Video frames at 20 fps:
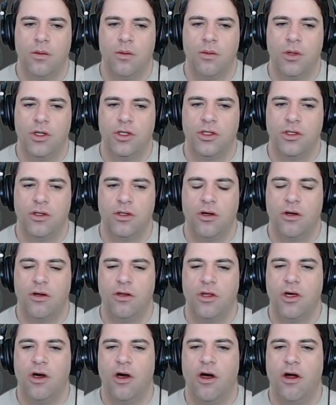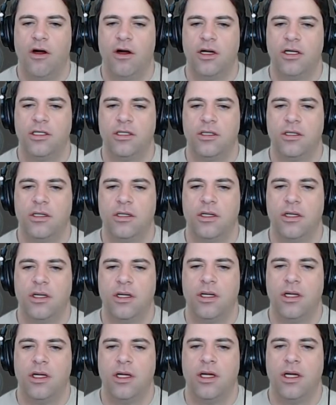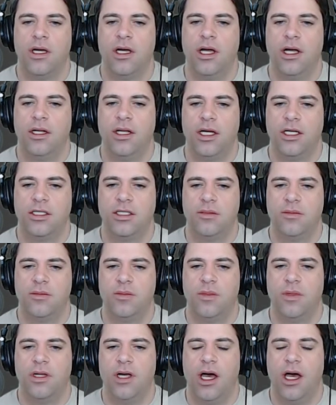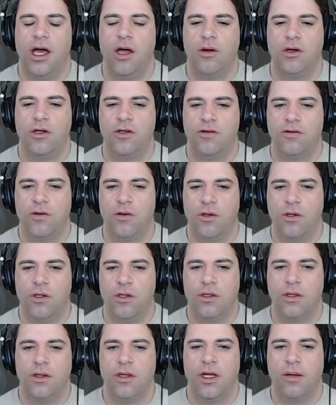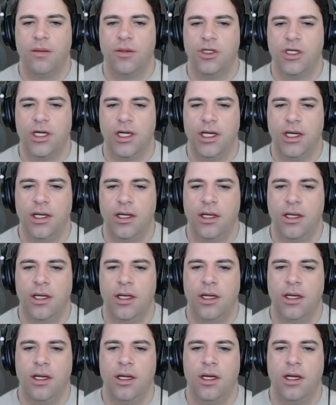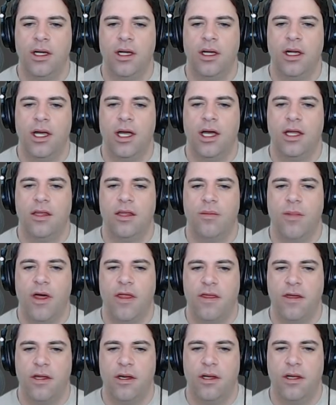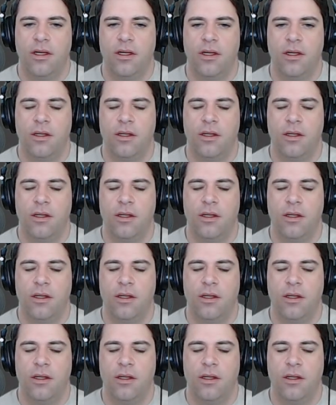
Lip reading: which are the args. It takes some IO control thingamajiggy and the method,